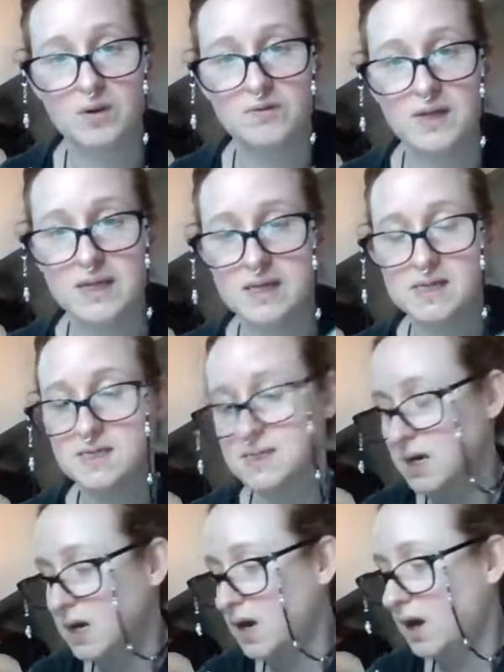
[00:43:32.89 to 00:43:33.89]
of years.
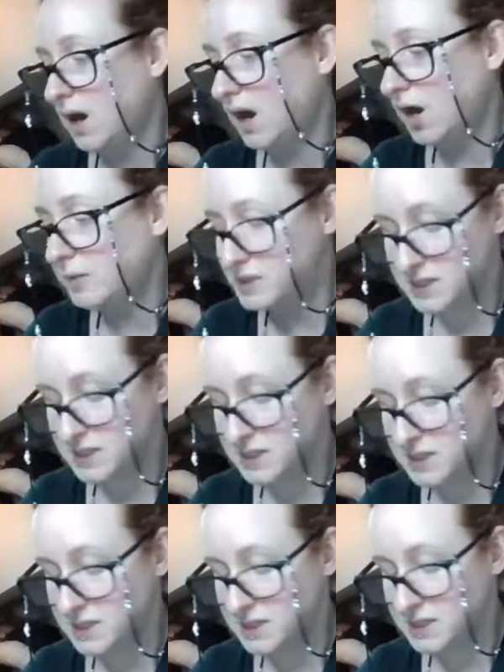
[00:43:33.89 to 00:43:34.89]
I hope she's
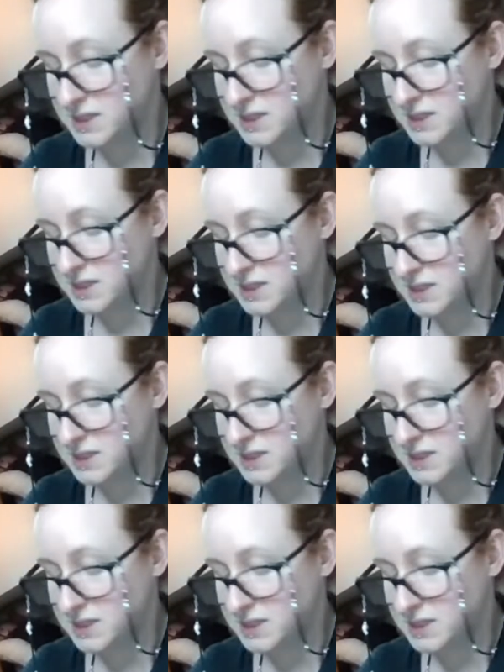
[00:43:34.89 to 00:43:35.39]
okay.